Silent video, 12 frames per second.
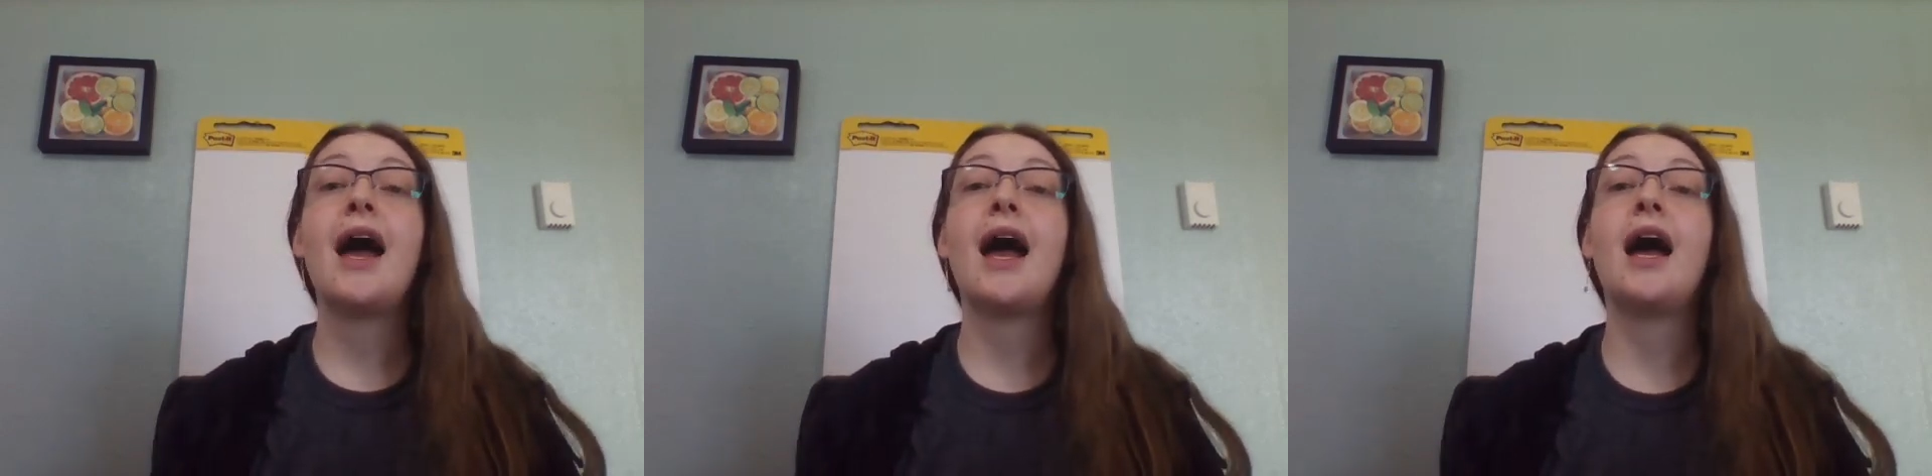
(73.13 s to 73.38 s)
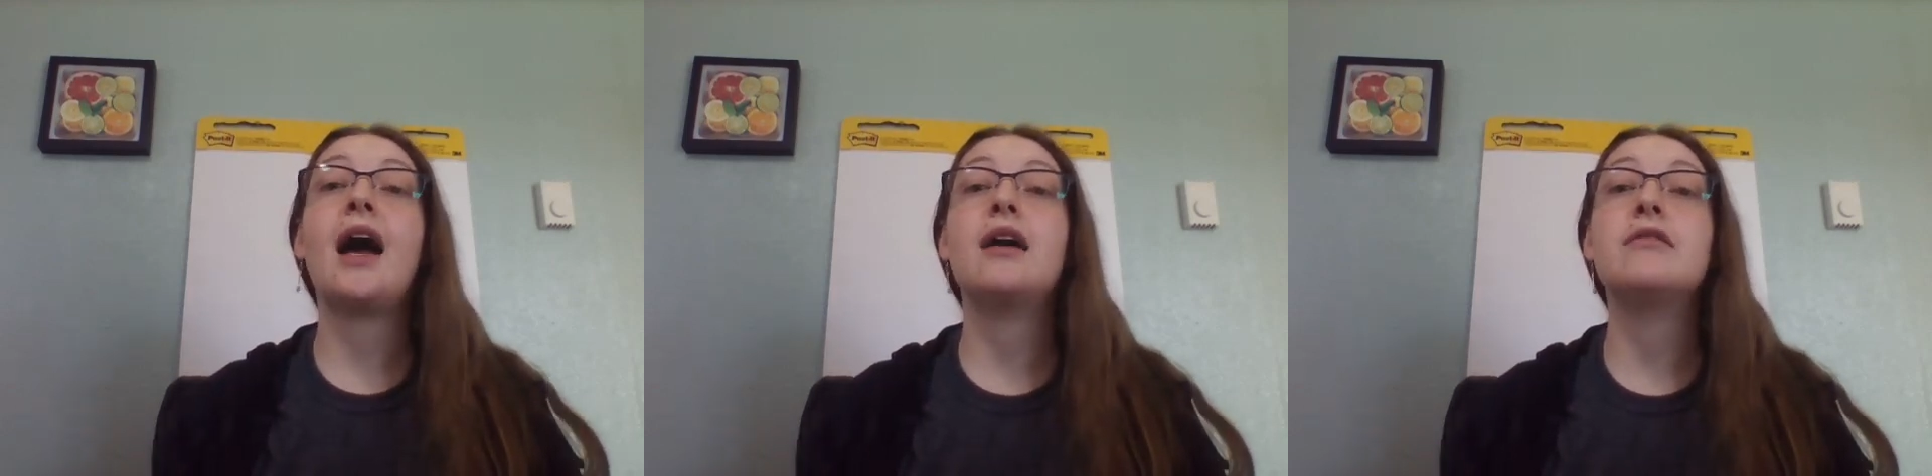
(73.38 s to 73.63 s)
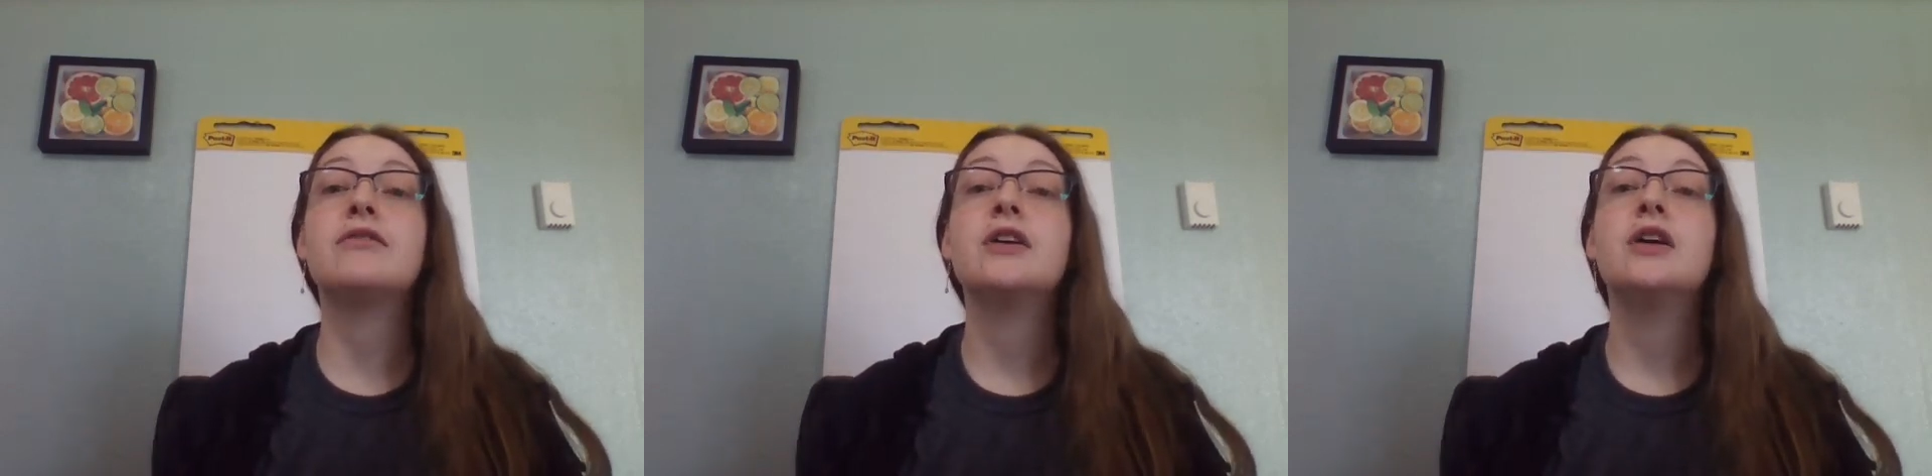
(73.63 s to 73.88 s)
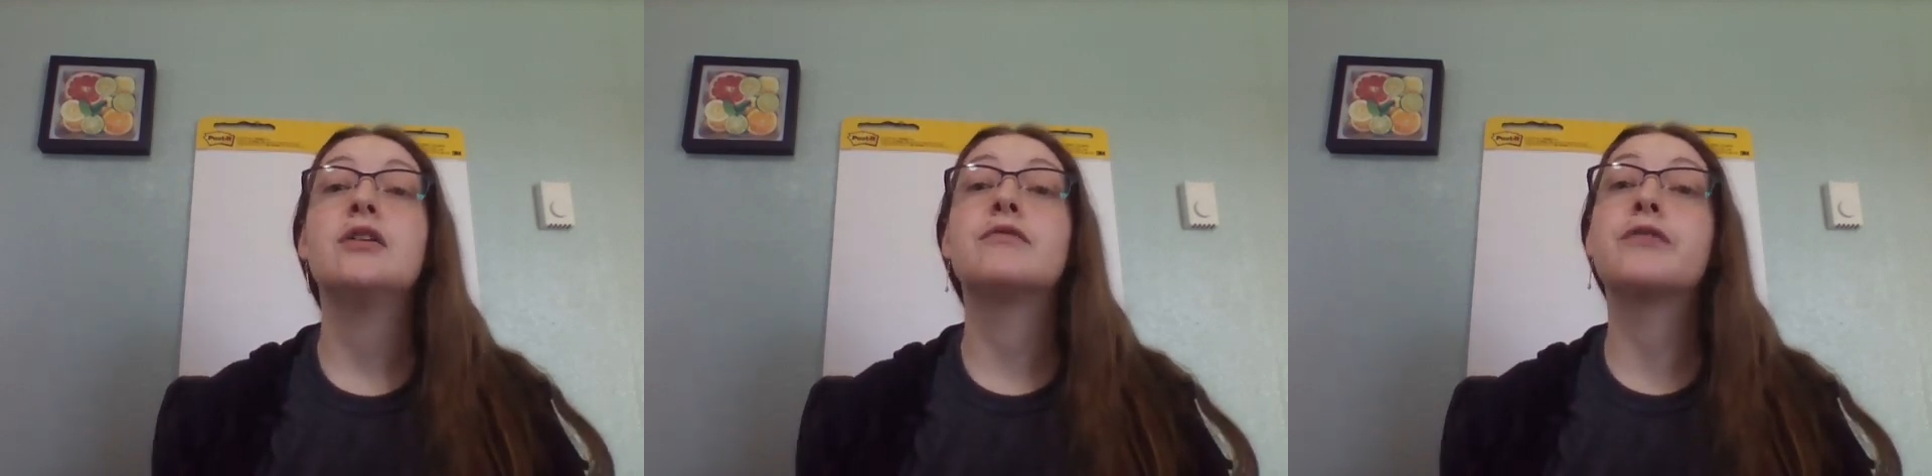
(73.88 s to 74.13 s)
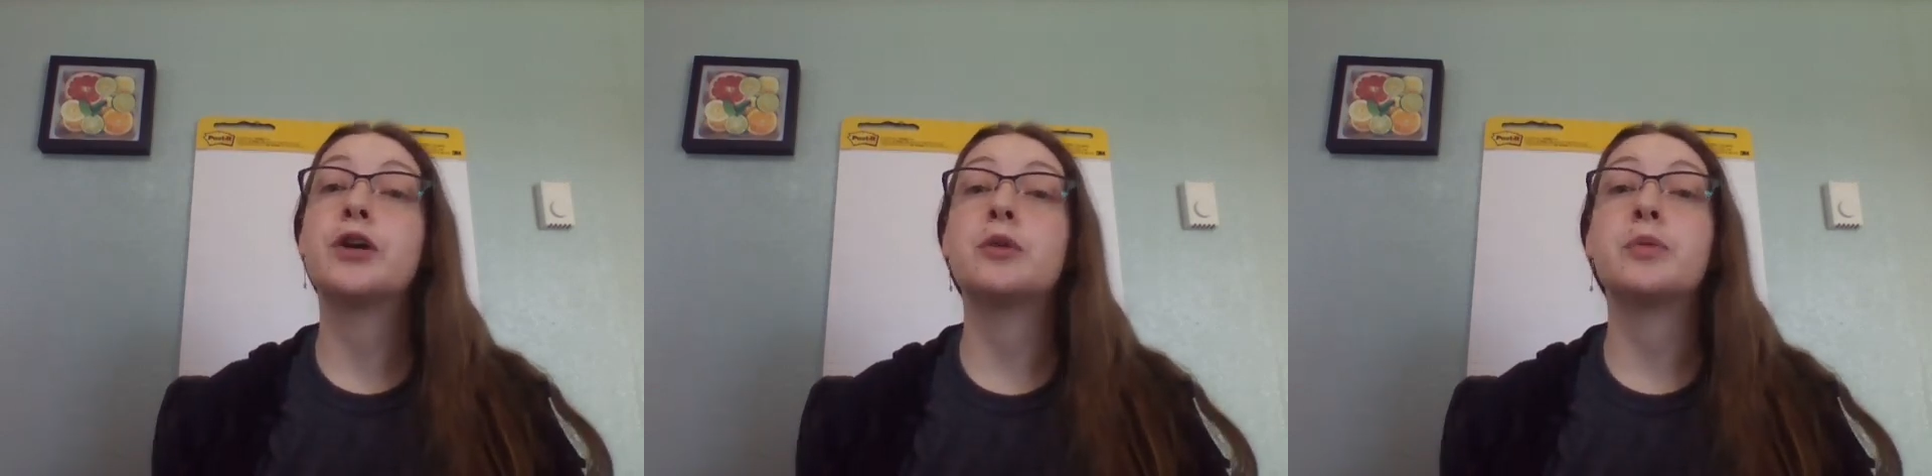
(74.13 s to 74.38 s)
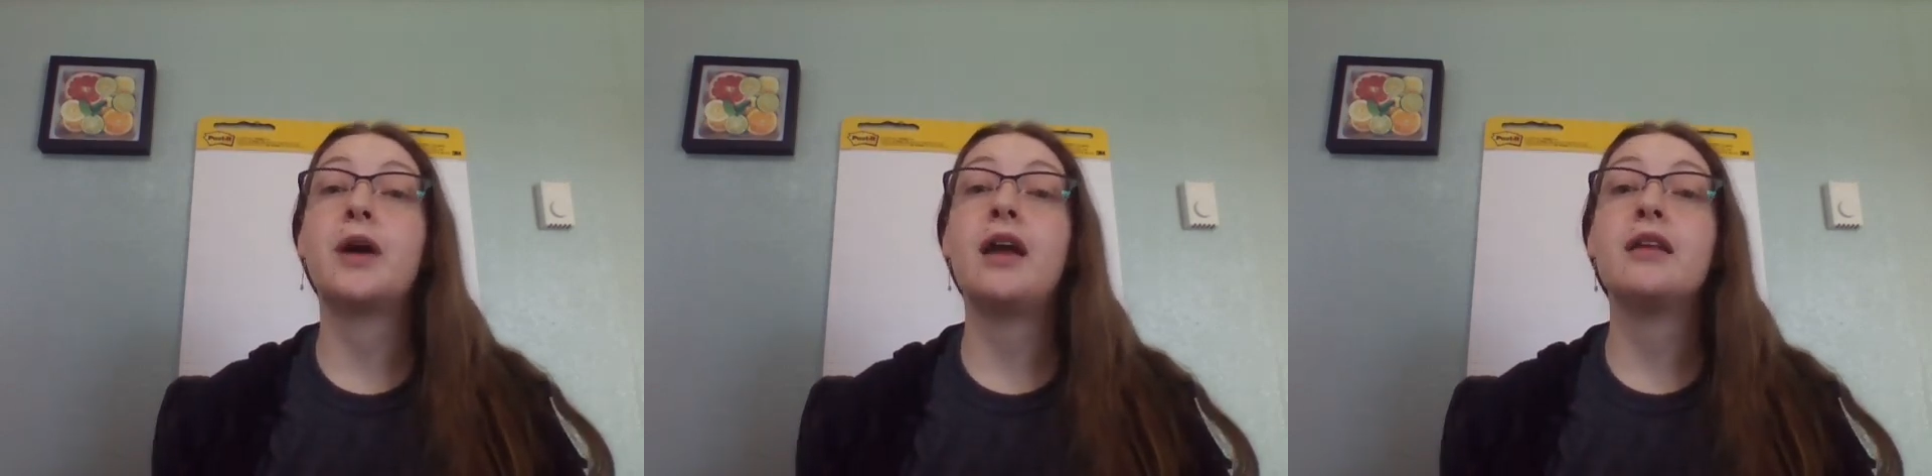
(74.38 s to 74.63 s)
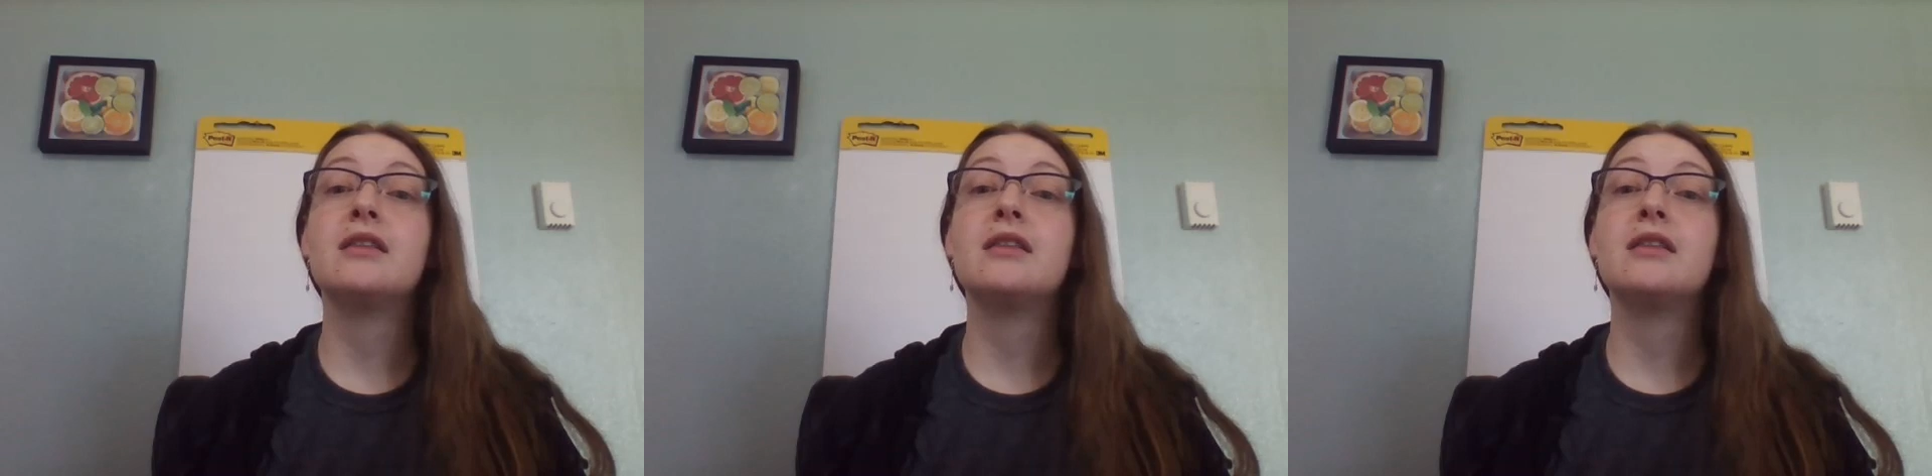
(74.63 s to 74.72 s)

have vertebrae.